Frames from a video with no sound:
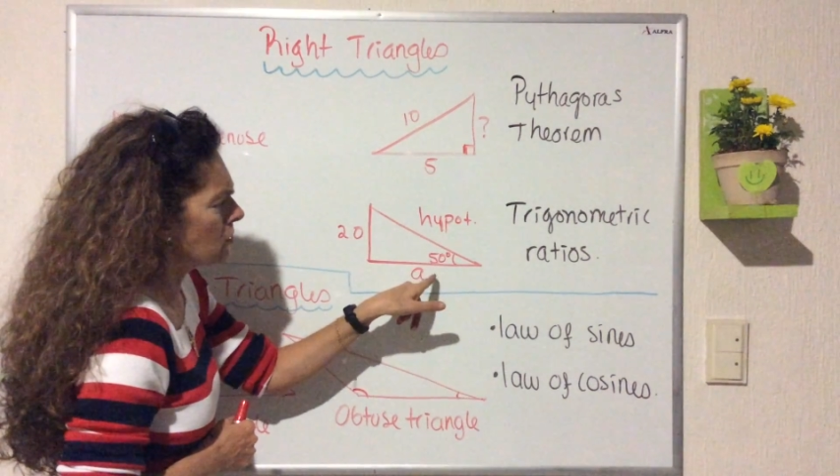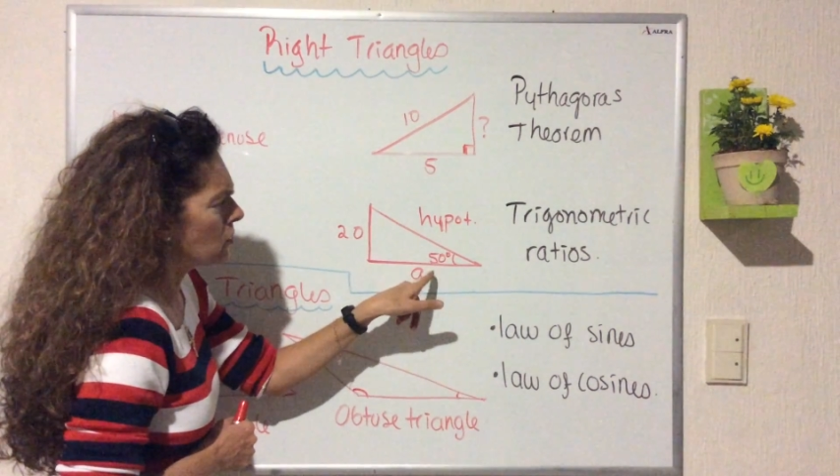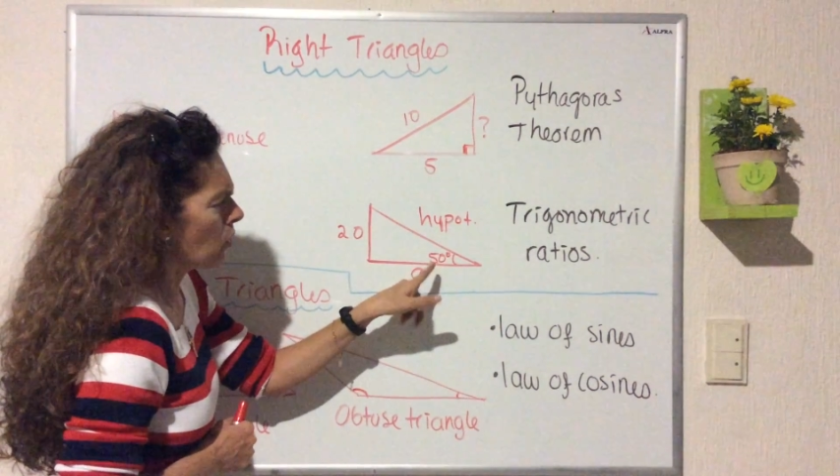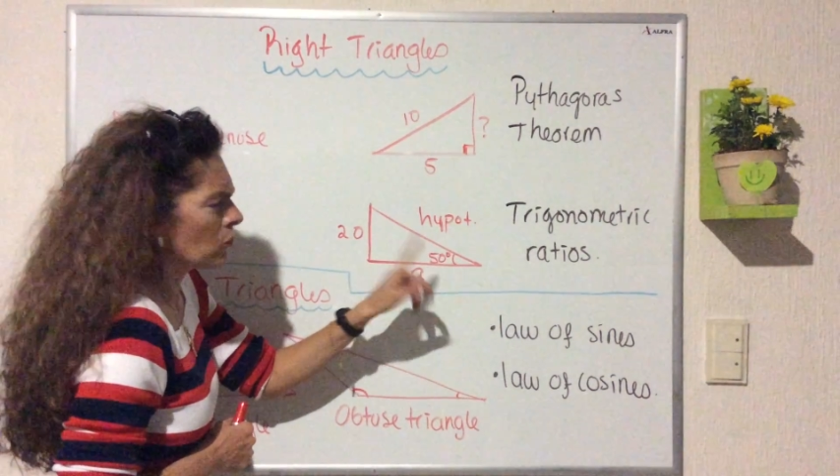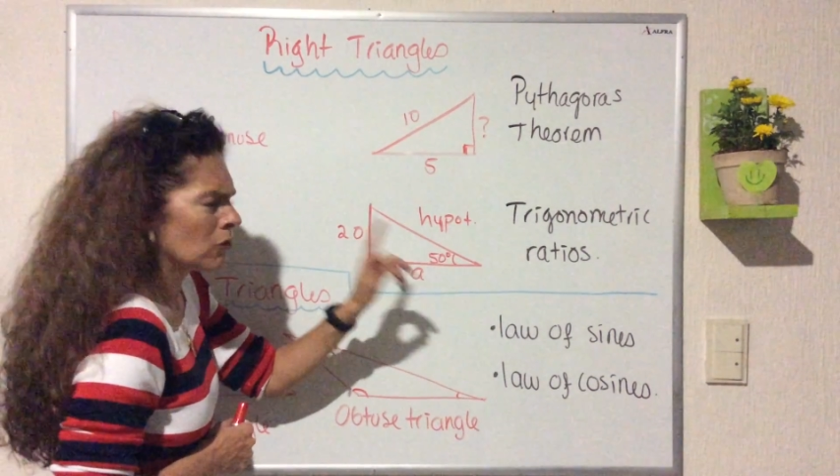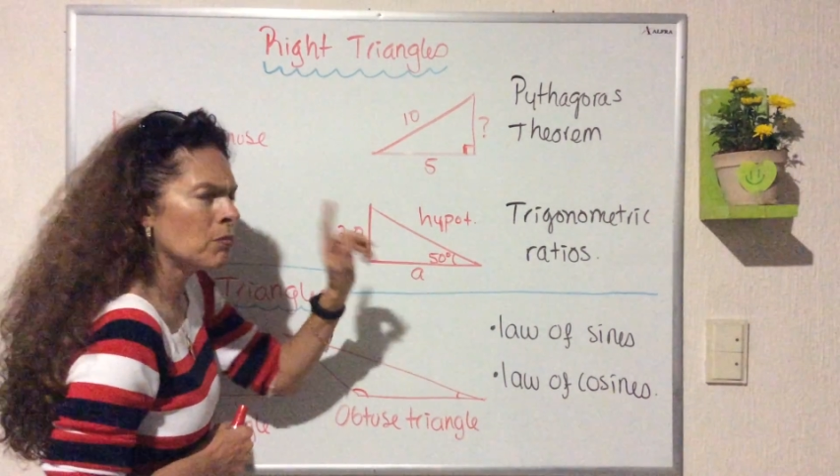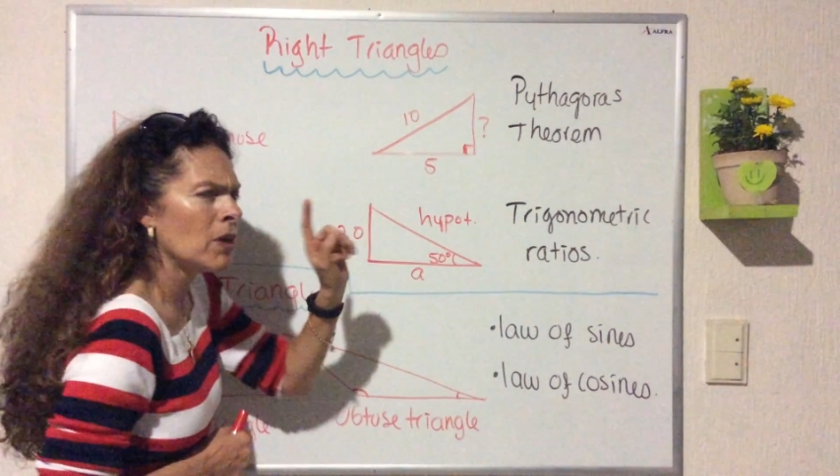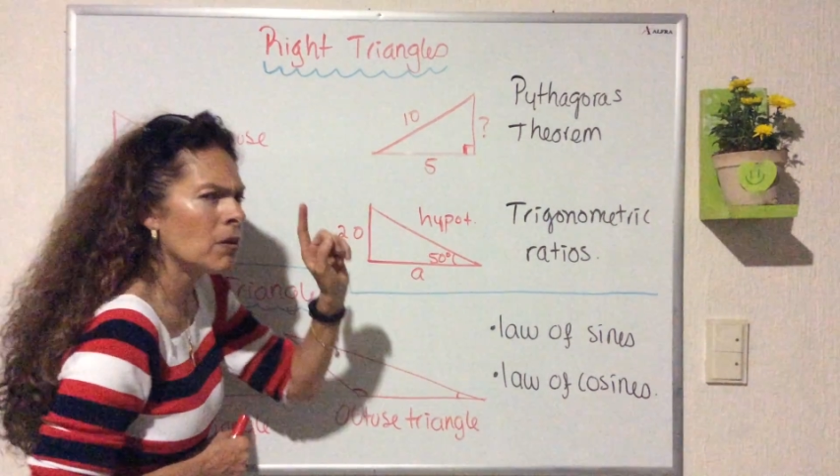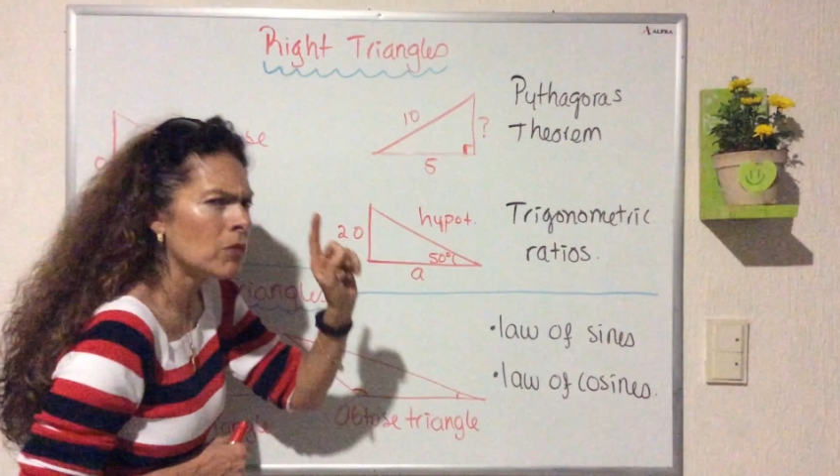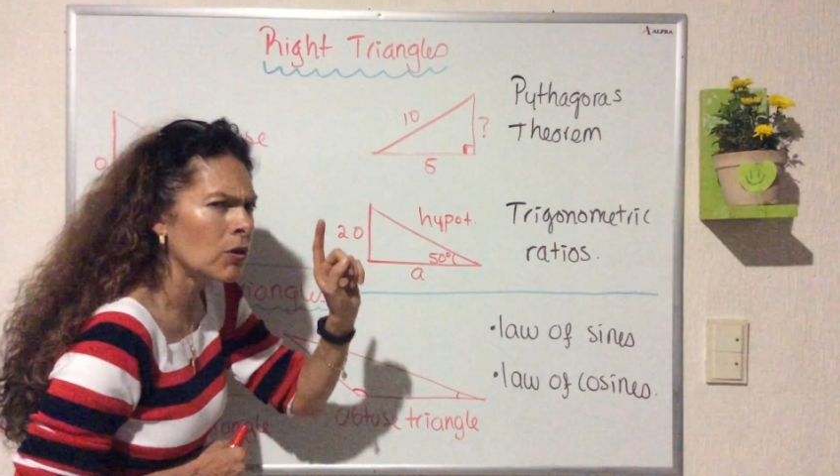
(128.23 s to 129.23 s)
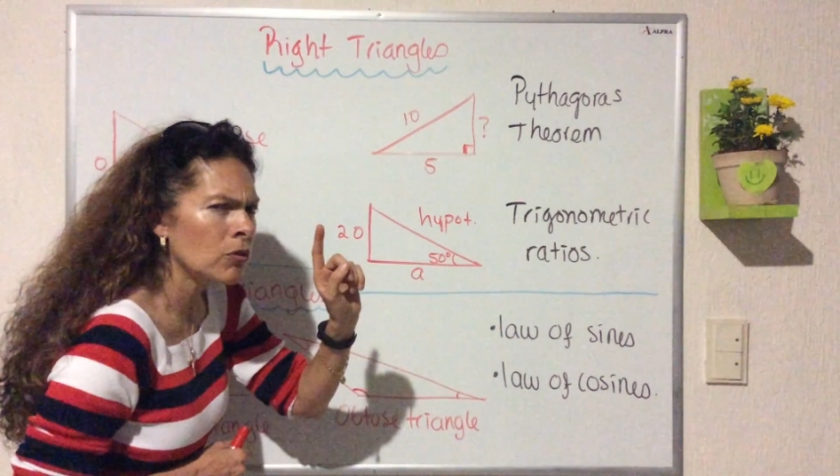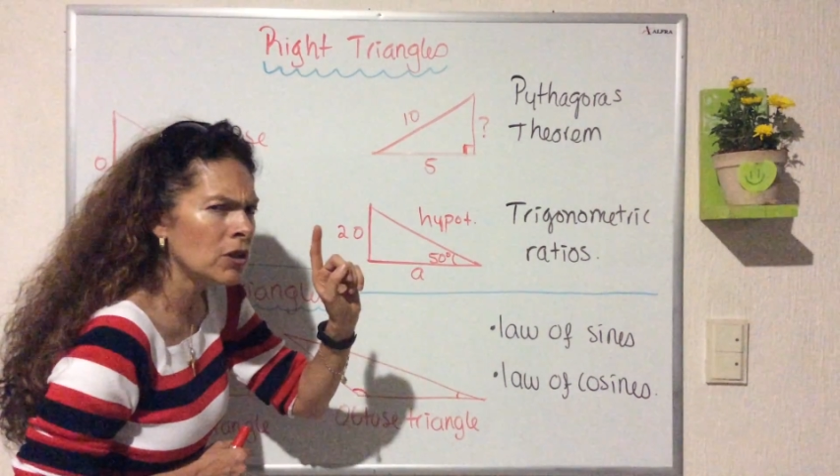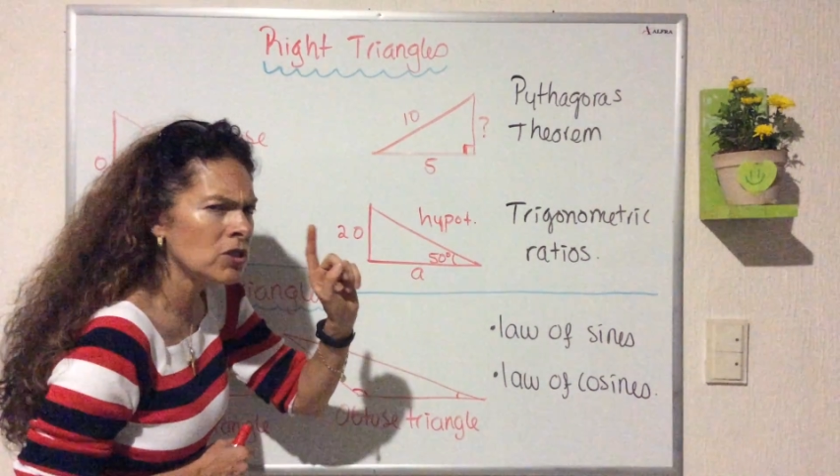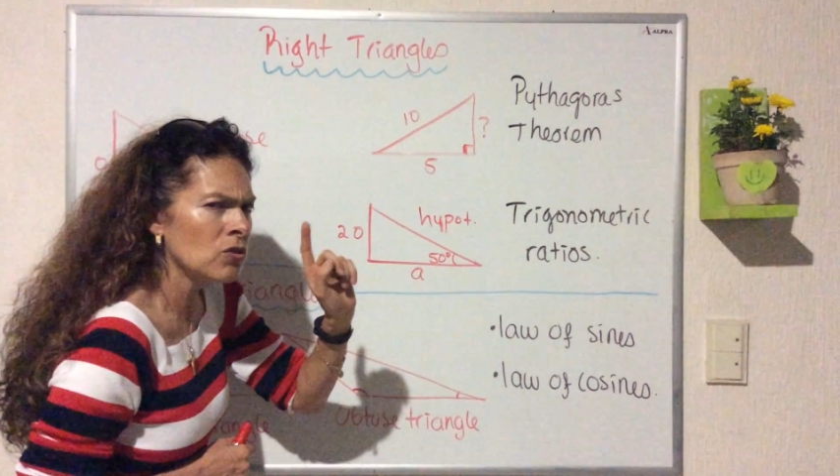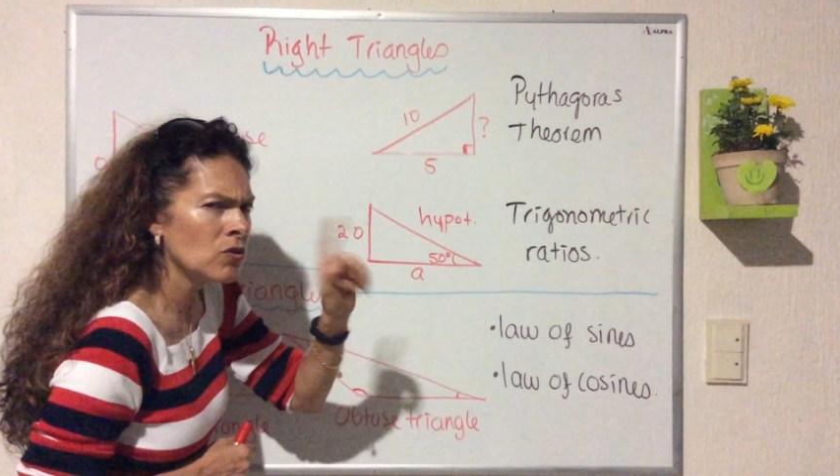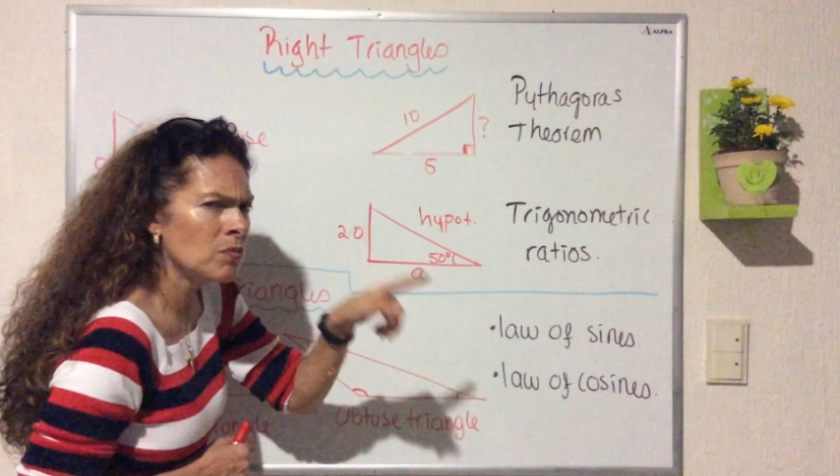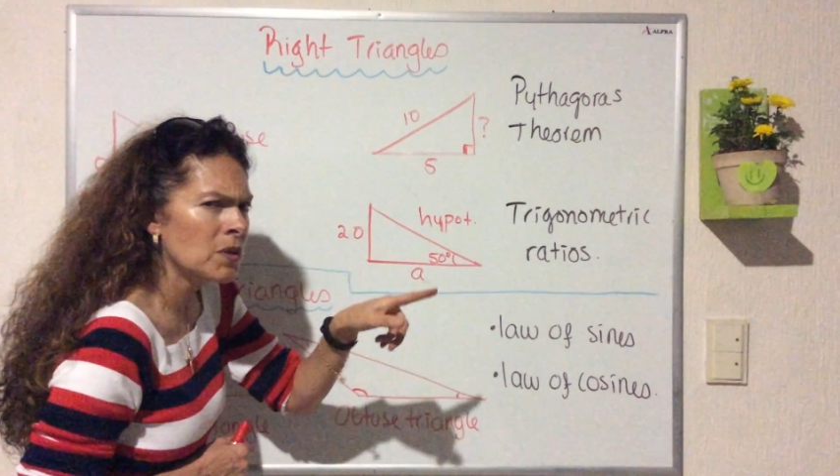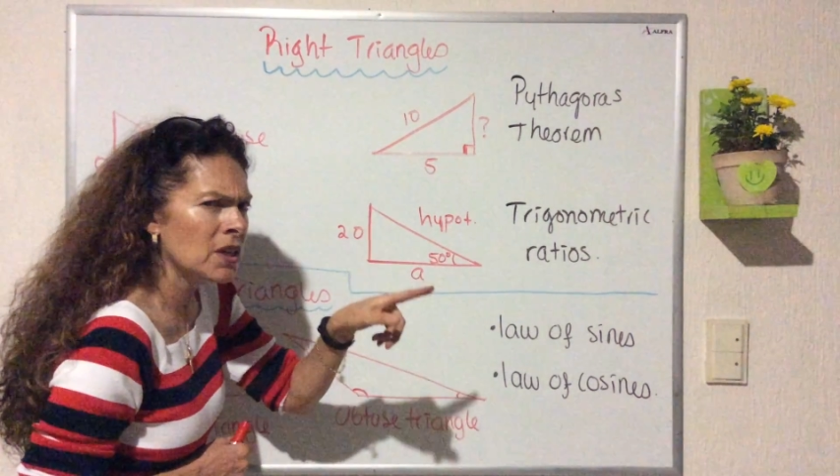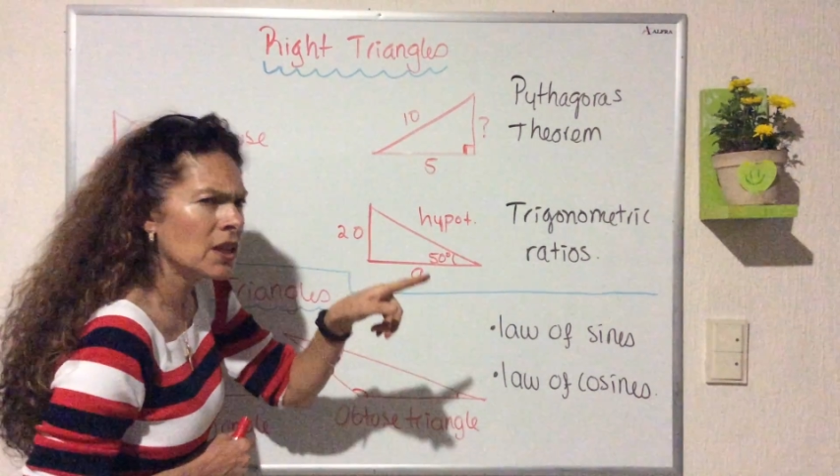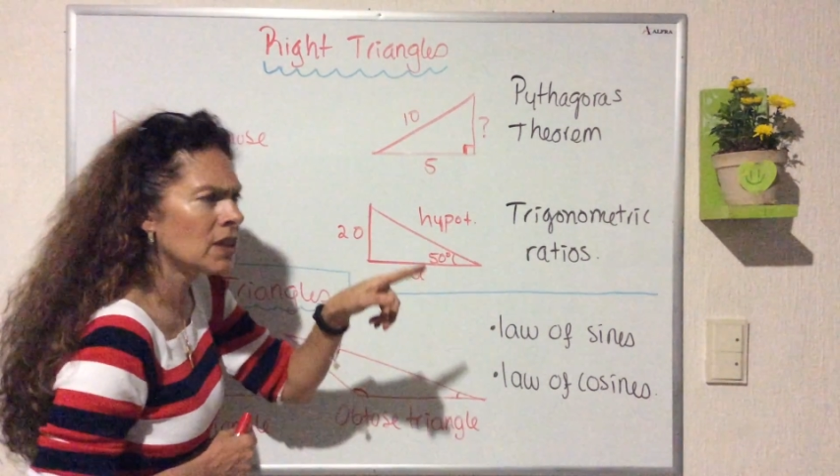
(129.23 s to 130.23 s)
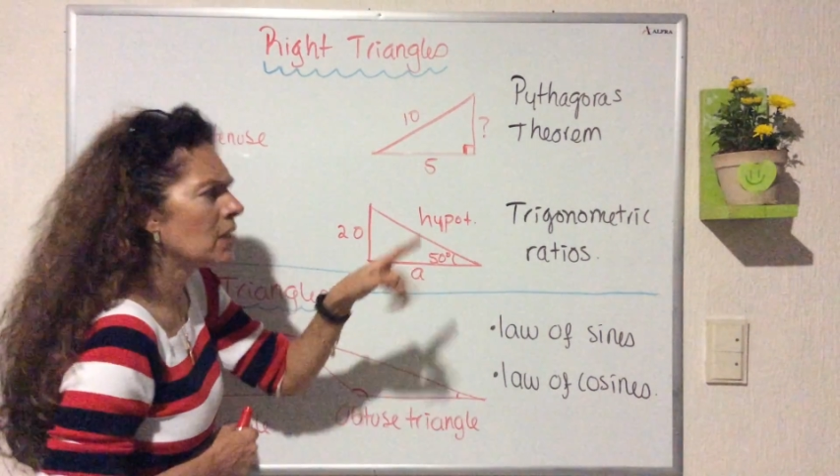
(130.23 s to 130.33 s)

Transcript: so remember which could be